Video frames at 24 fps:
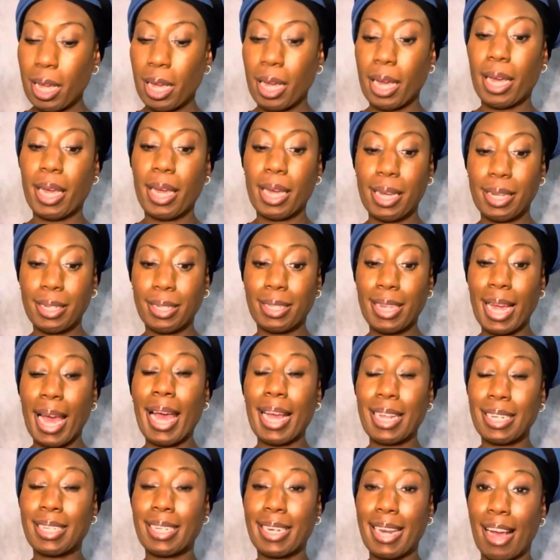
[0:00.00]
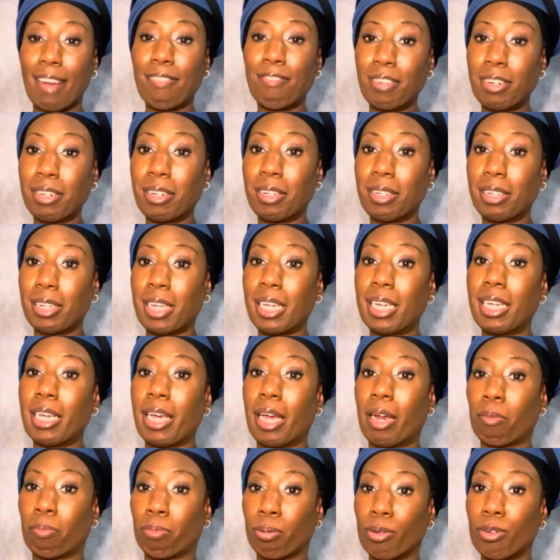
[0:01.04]
It has definitely
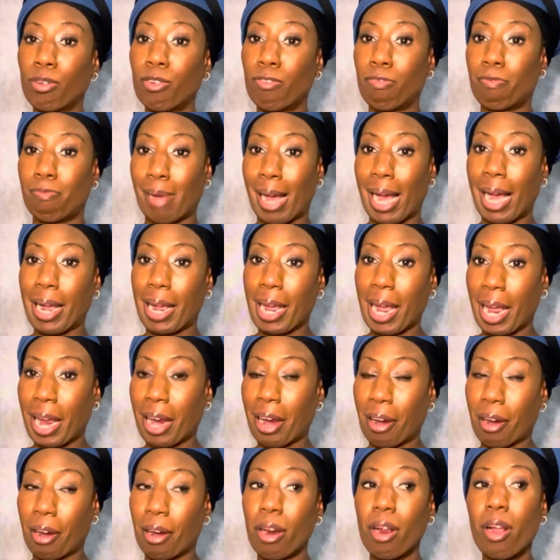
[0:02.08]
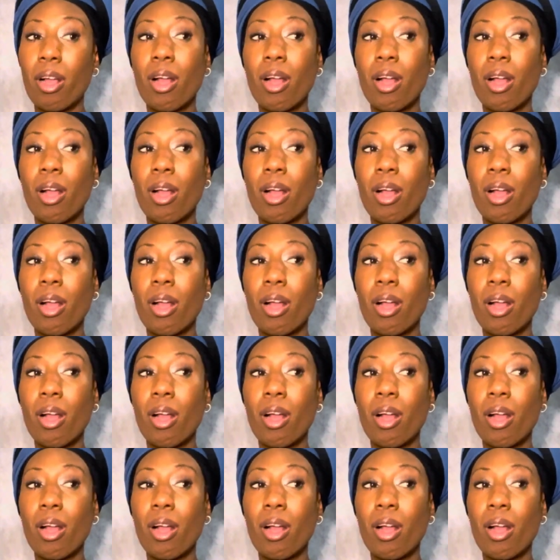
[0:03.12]
improved my hair.